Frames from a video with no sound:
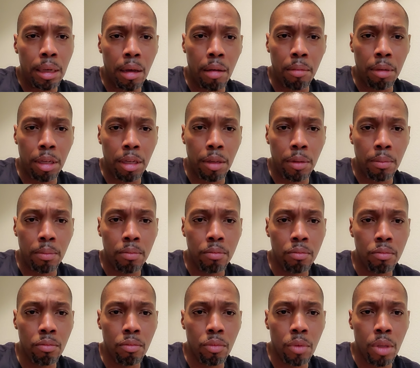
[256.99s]
I mean,
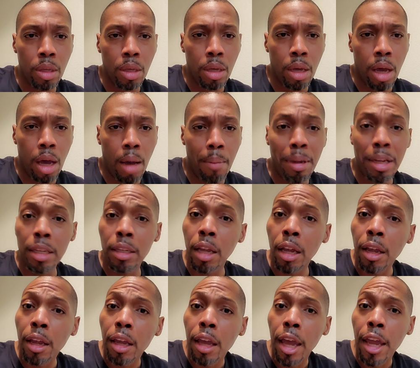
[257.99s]

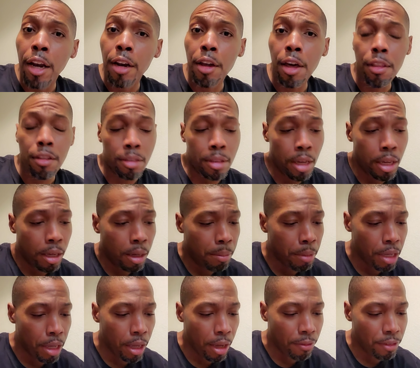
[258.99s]
and another thing,
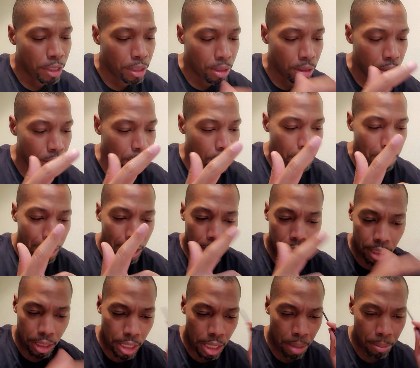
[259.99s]

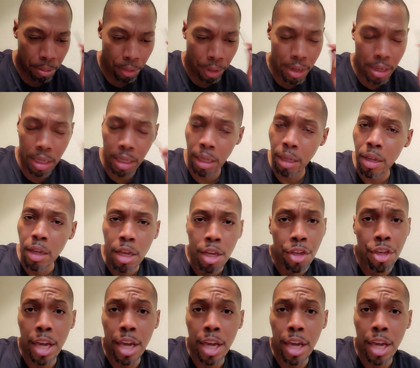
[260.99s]
it just hit me right then.